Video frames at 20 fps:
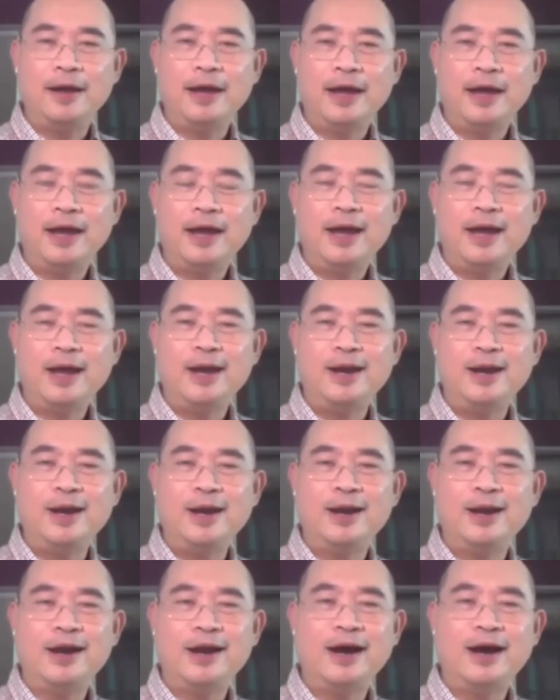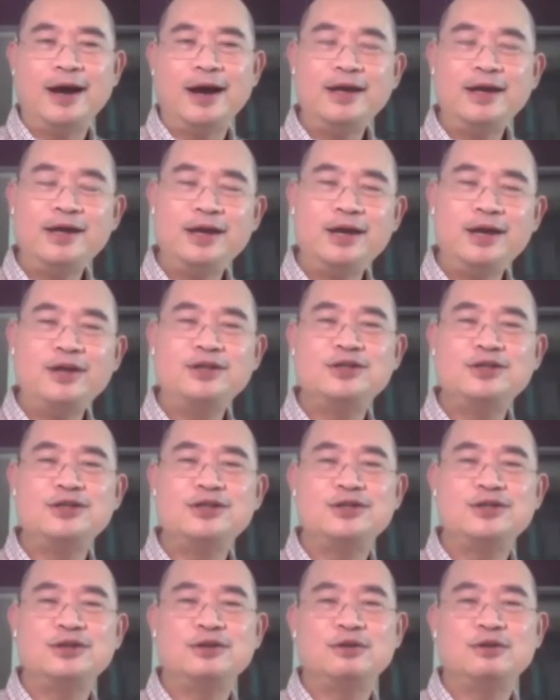And I
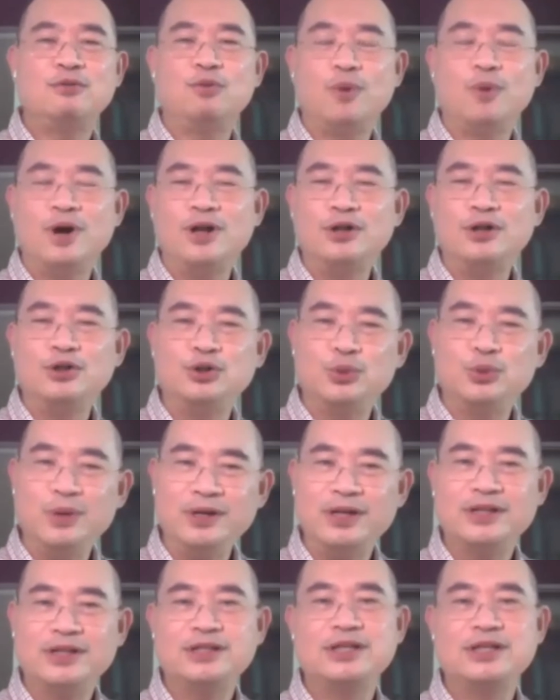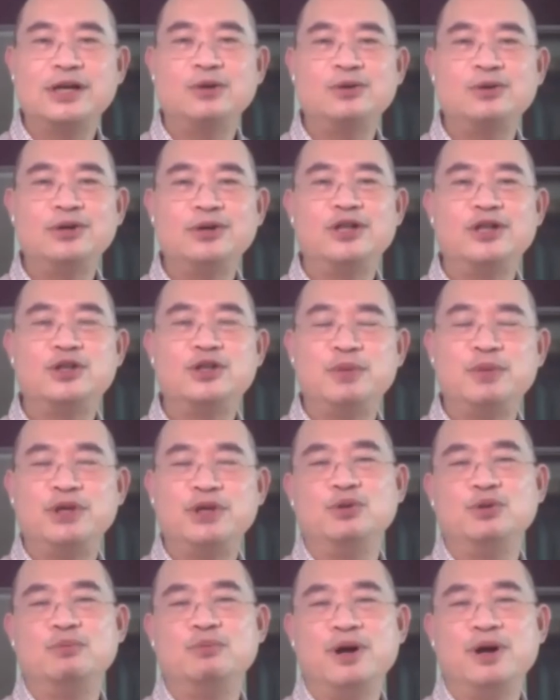guess while doing that scouting and
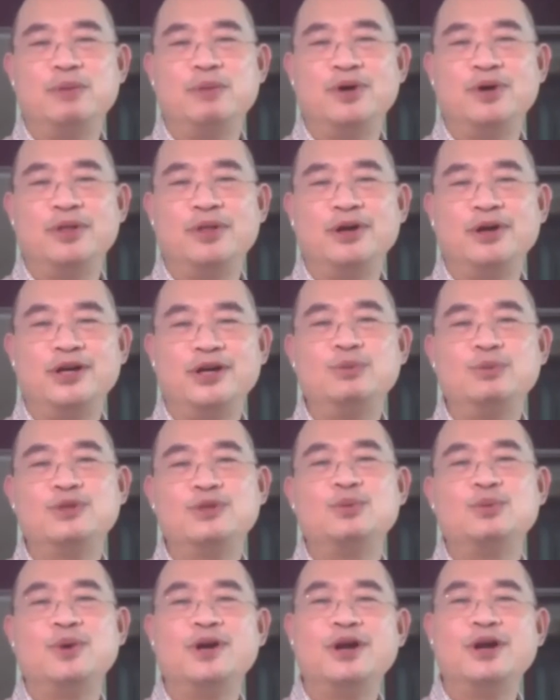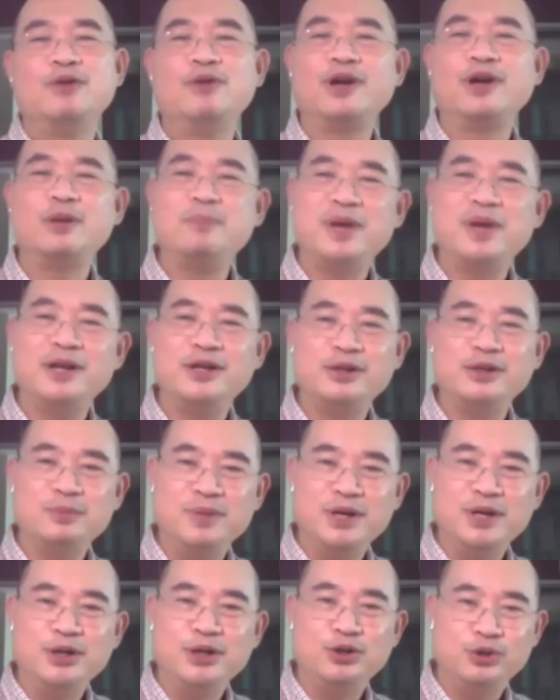speaking to my brother, he was the one that recommended
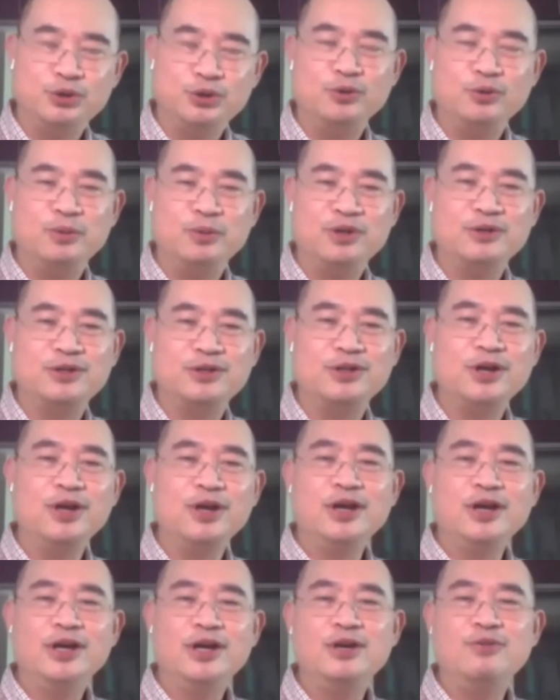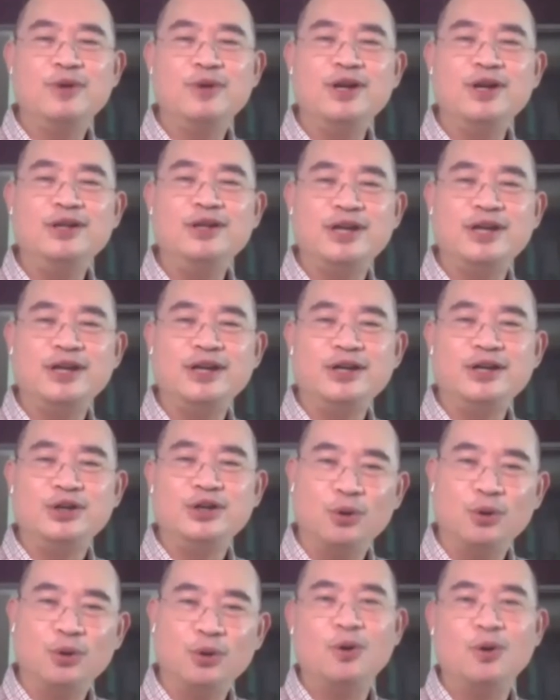me to you because he'd already taken
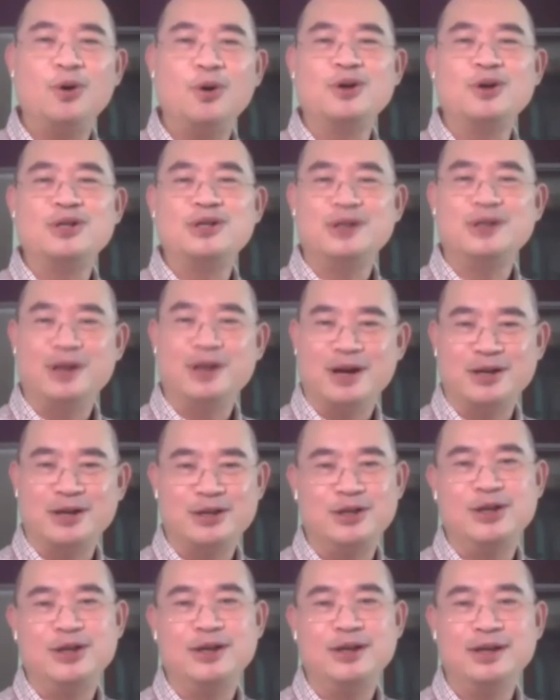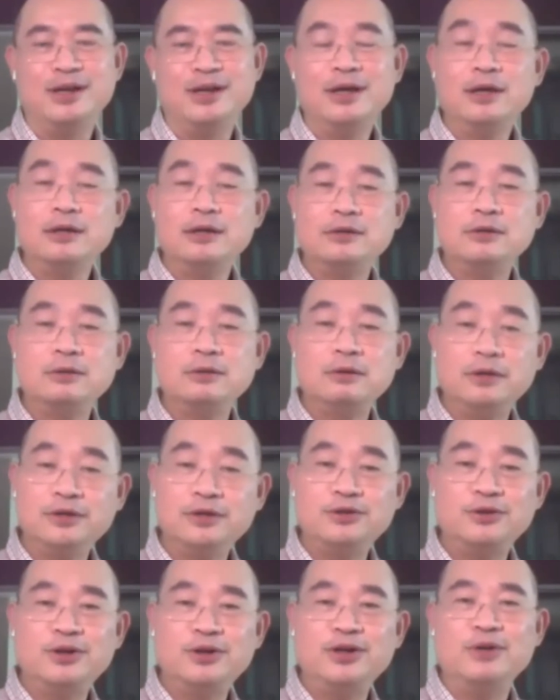your course last year. So
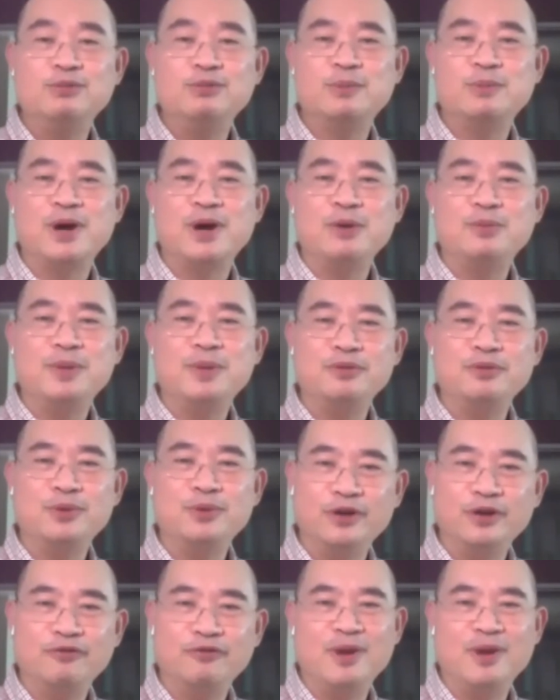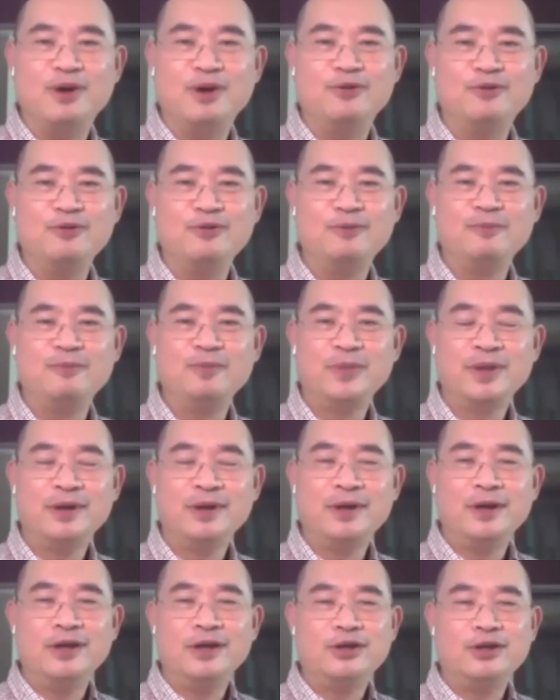literally it's by word of mouth.
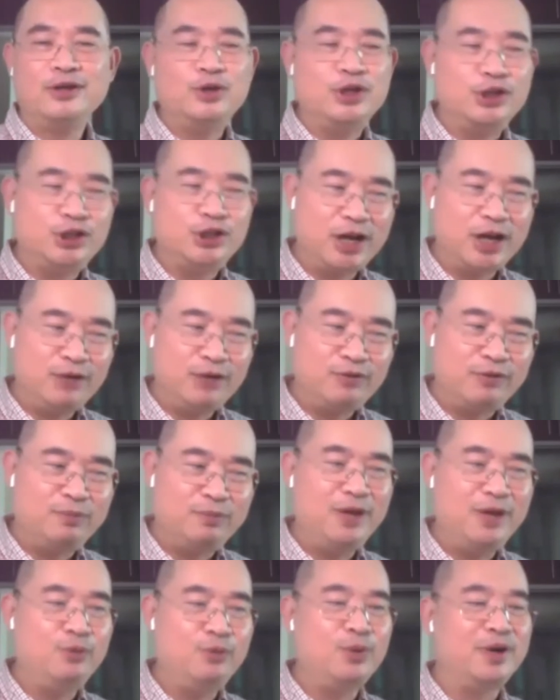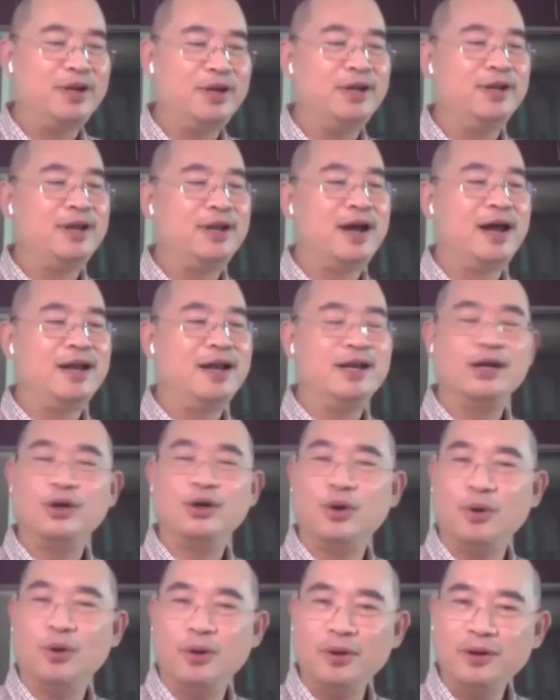So he shared with me what he'd
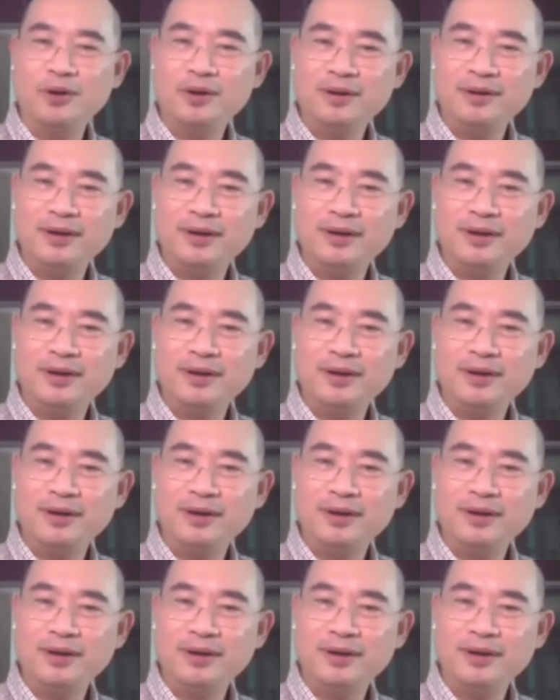undergone.